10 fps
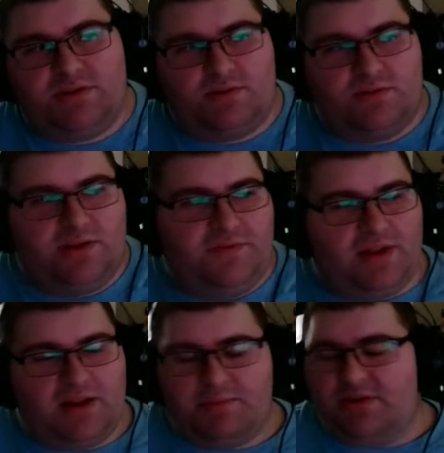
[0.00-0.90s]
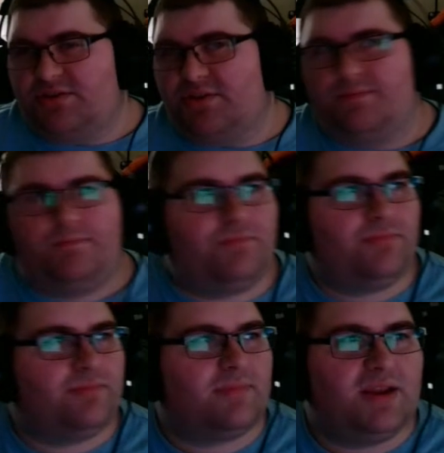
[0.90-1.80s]
only if it had Maelstrom.
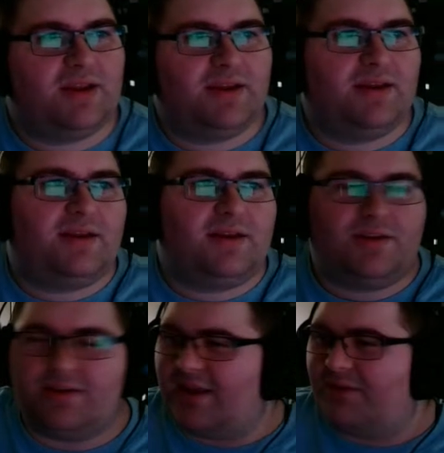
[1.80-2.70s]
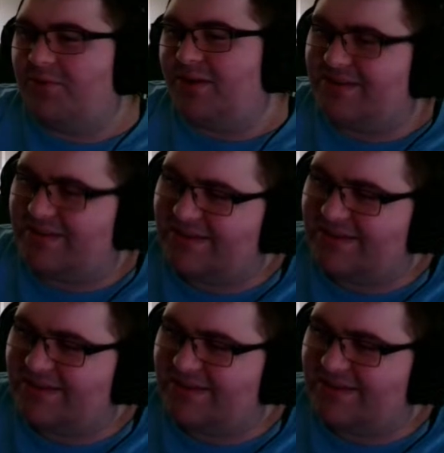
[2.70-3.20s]
Good, that worked.